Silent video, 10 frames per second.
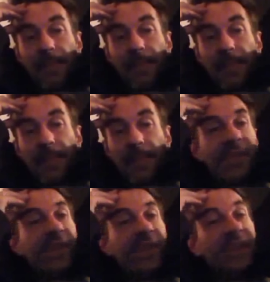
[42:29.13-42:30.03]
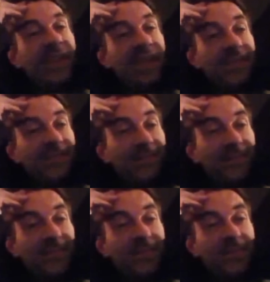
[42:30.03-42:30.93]
You know, she checked in.
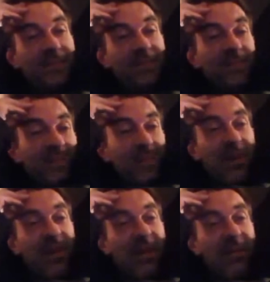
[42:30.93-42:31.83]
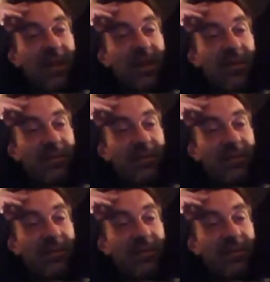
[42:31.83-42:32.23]
And, mm, you know, let me know.